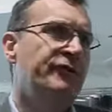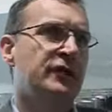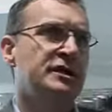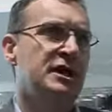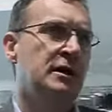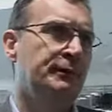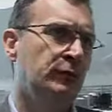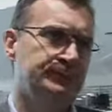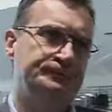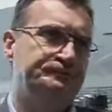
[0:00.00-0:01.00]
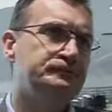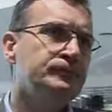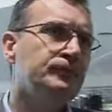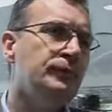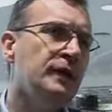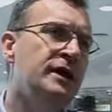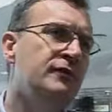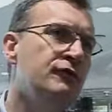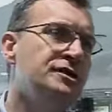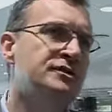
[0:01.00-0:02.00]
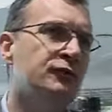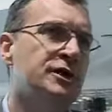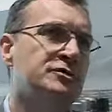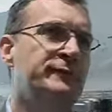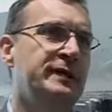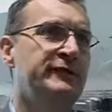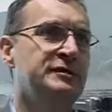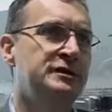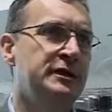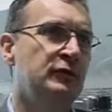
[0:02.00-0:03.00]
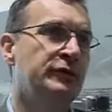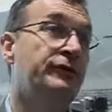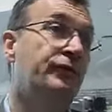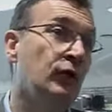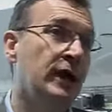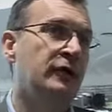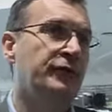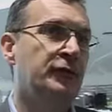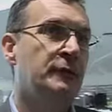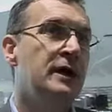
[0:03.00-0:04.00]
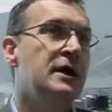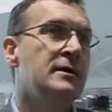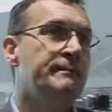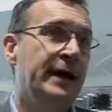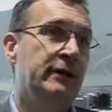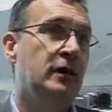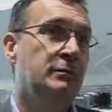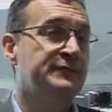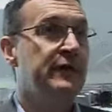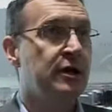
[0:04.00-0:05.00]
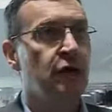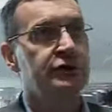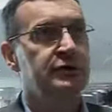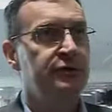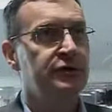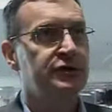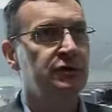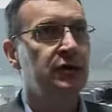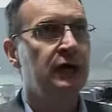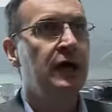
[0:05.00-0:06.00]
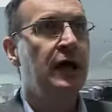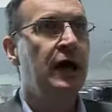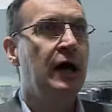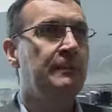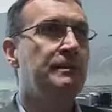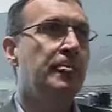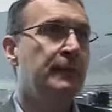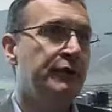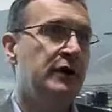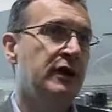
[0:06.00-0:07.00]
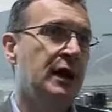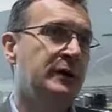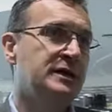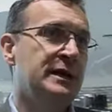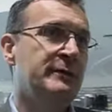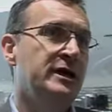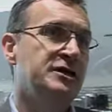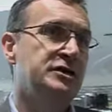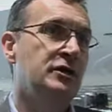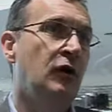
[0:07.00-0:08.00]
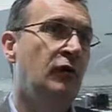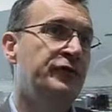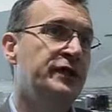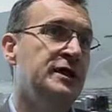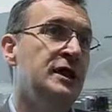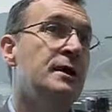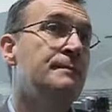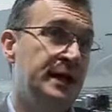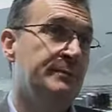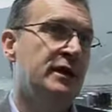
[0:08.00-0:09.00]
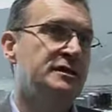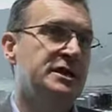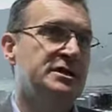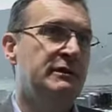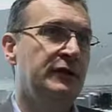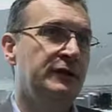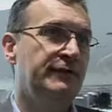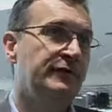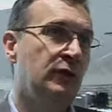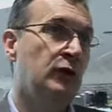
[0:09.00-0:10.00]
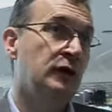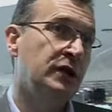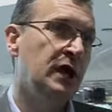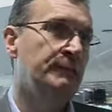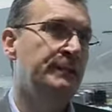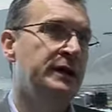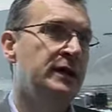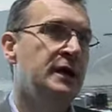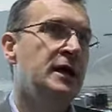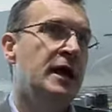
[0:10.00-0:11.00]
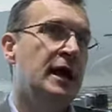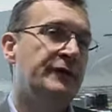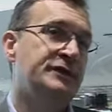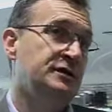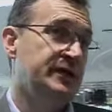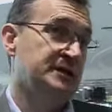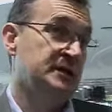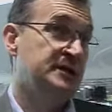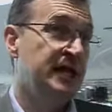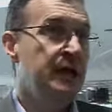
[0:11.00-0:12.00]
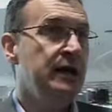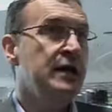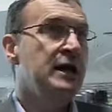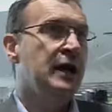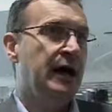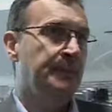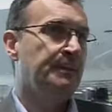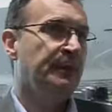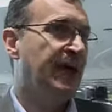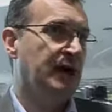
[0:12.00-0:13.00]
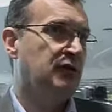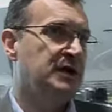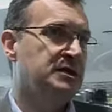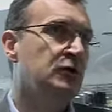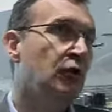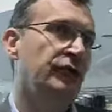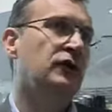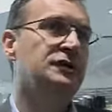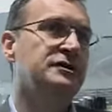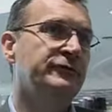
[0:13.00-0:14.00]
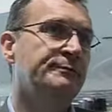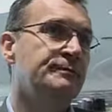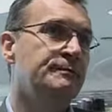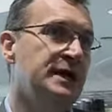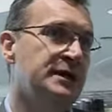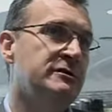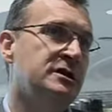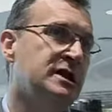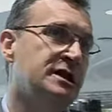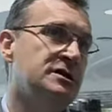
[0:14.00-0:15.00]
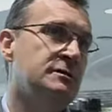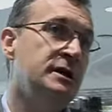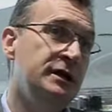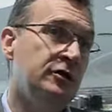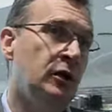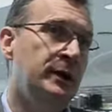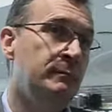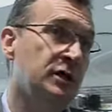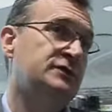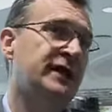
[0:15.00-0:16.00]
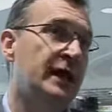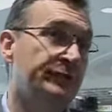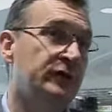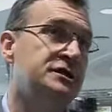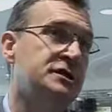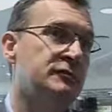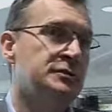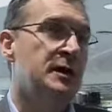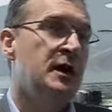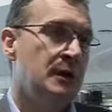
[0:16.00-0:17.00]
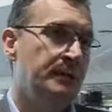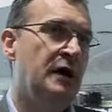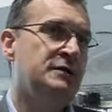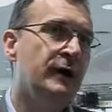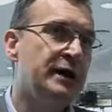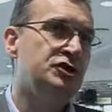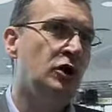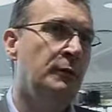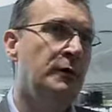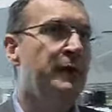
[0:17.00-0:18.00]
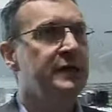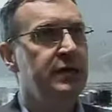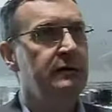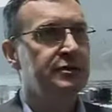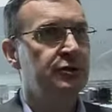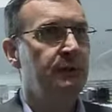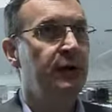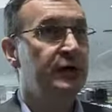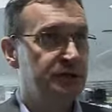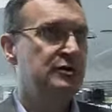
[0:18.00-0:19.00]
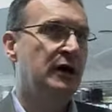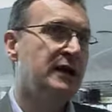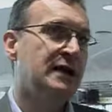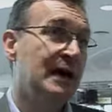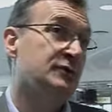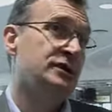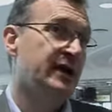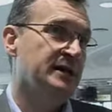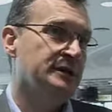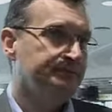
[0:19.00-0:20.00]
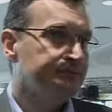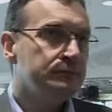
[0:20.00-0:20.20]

For example, in recent weeks we've been having to deal with the fallout from Panorama's very controversial um, programme and examination of the bidding process around the FIFA World Cup bid uh, for two thousand ten. Um, that created an awful lot of media interest and media comment, much of it adverse, and it was part of my job and my team's job to try and counter that.